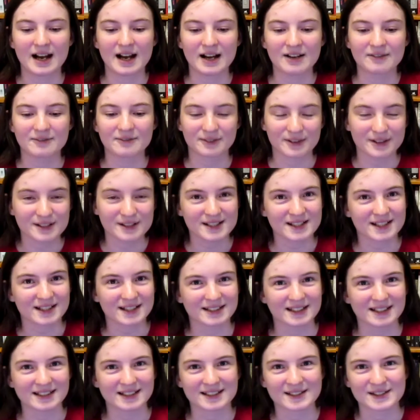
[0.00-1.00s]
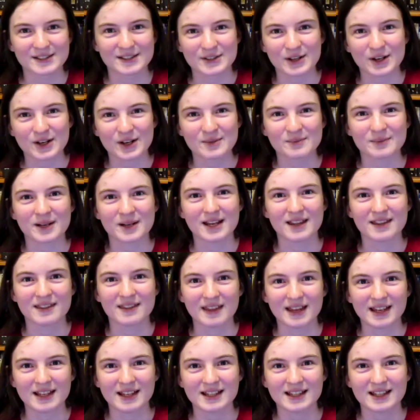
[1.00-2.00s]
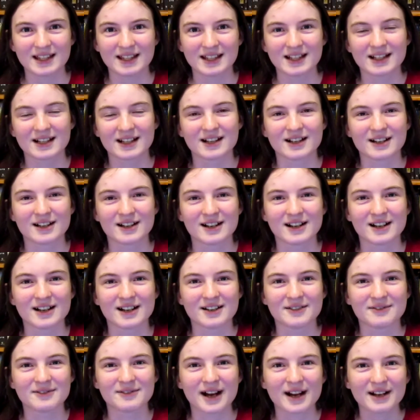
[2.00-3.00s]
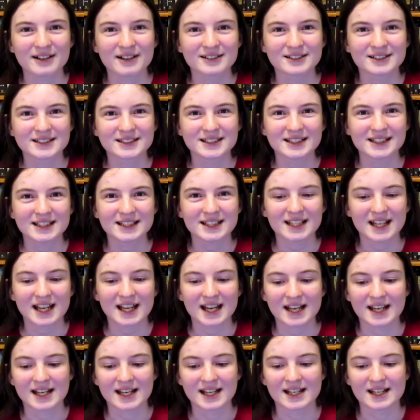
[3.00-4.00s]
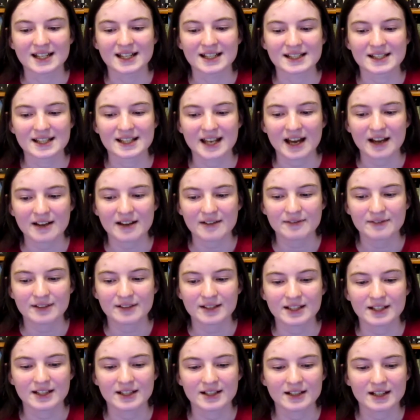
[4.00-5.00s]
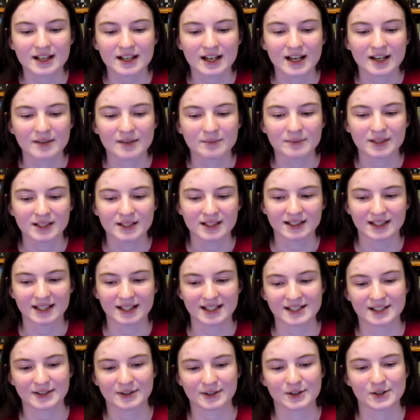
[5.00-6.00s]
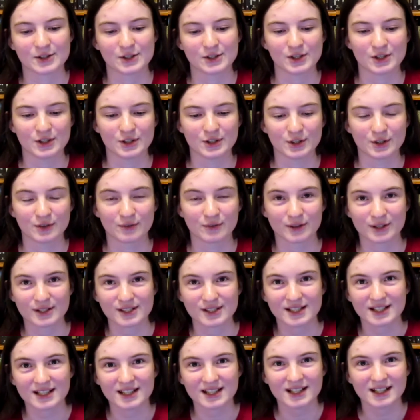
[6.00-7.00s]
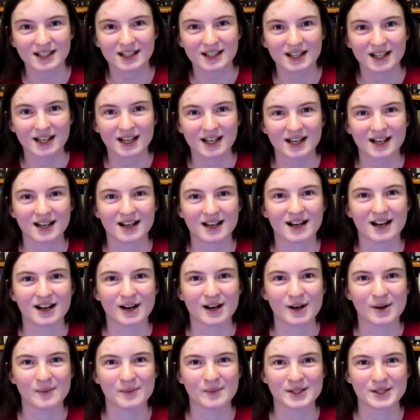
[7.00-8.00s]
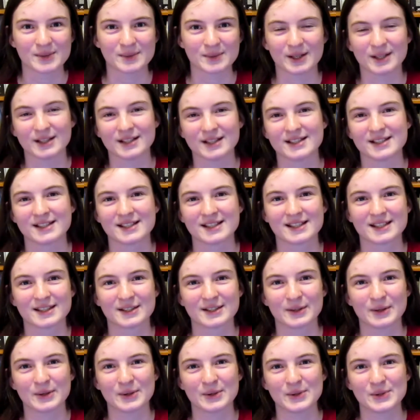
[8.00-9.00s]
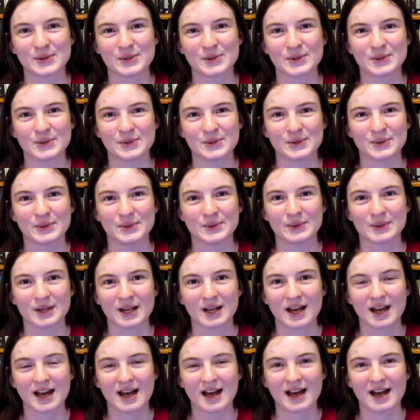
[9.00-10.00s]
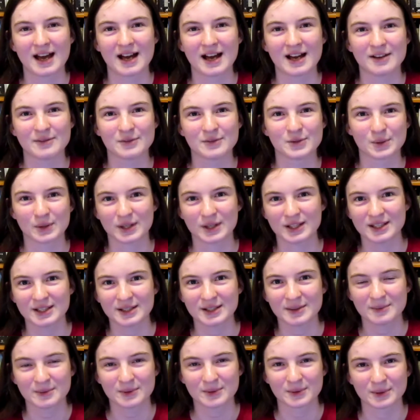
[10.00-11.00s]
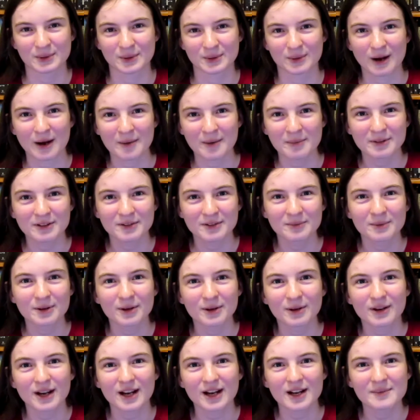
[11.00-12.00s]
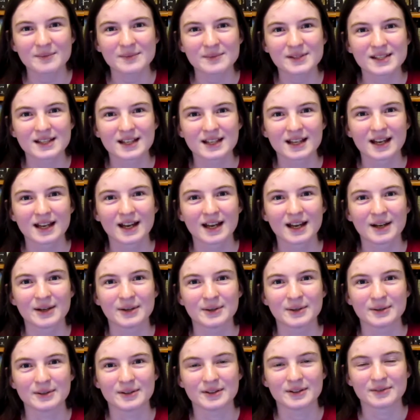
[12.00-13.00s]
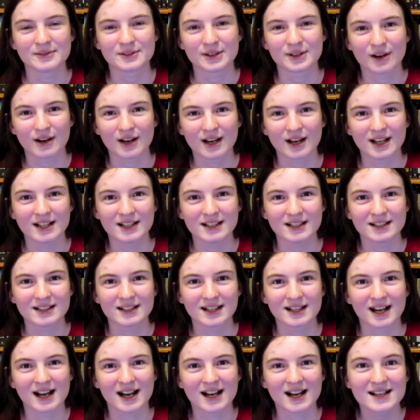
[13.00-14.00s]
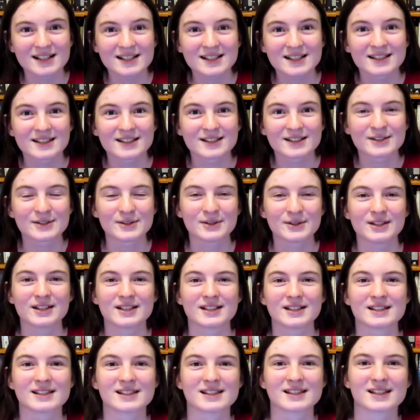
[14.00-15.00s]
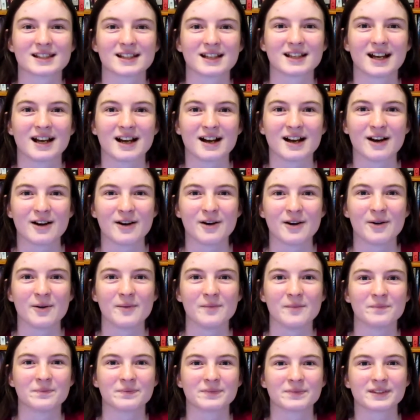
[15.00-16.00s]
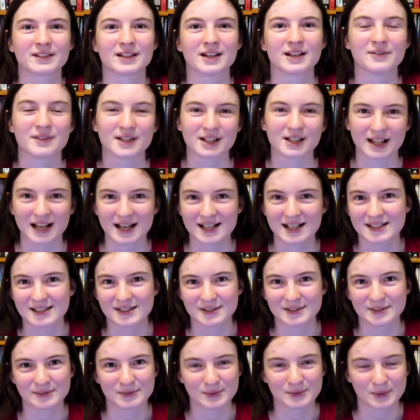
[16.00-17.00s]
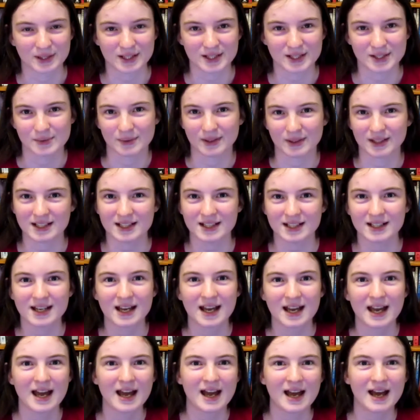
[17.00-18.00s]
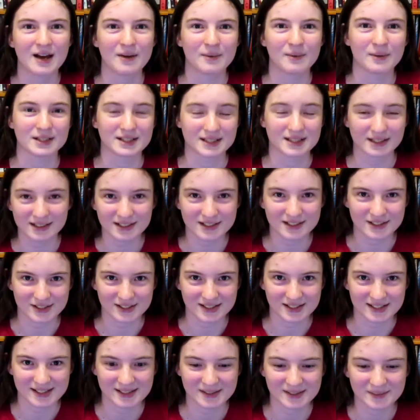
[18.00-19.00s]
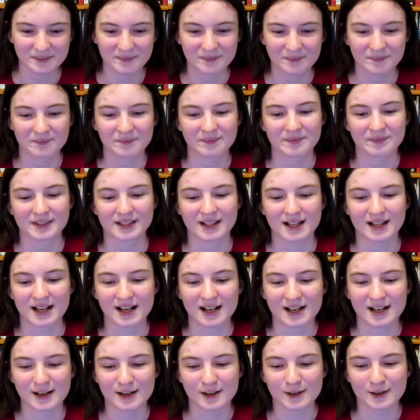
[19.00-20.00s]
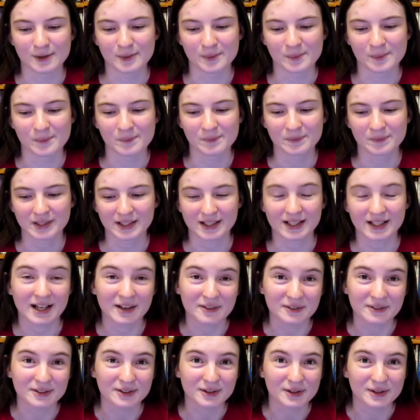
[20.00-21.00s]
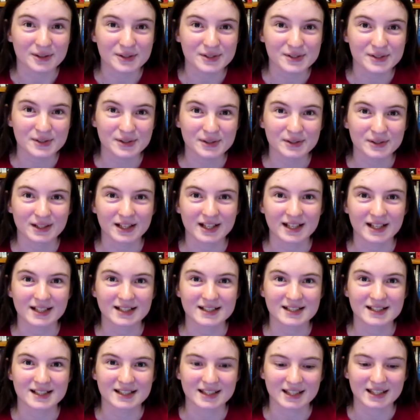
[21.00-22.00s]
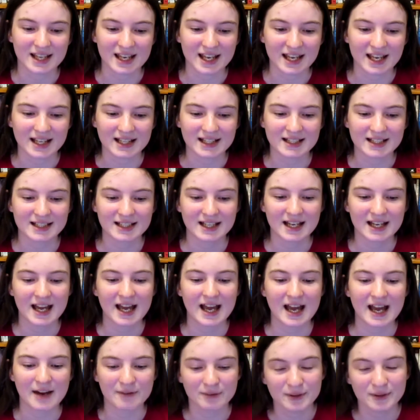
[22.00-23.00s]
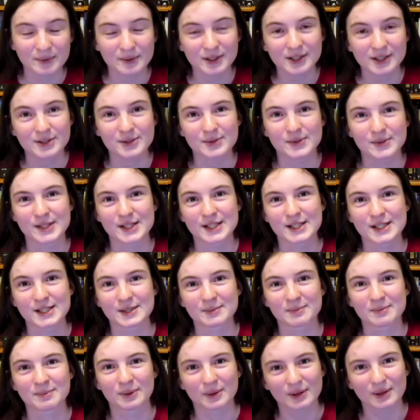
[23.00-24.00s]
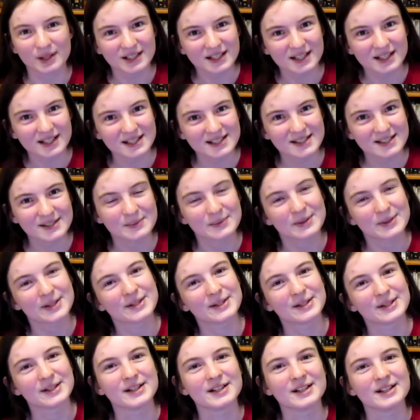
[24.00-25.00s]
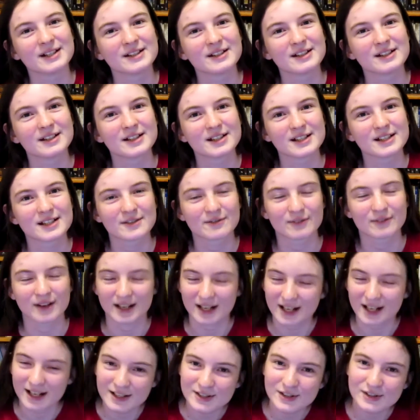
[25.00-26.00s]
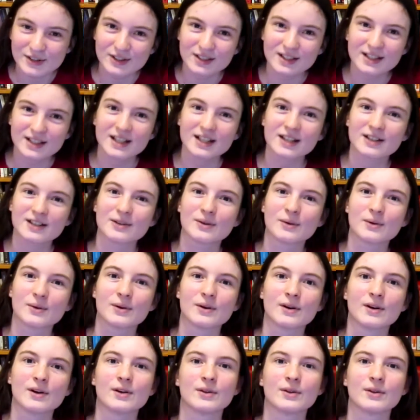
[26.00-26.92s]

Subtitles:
First, I'd like to start by thanking our faculty and staff here at Mid-Atlantic Christian University, as well as those who have joined them through cooperative programs, who have taught us, the students of the class of 2020, with diligence. And I would also like to thank everyone who has supported us, whether financially or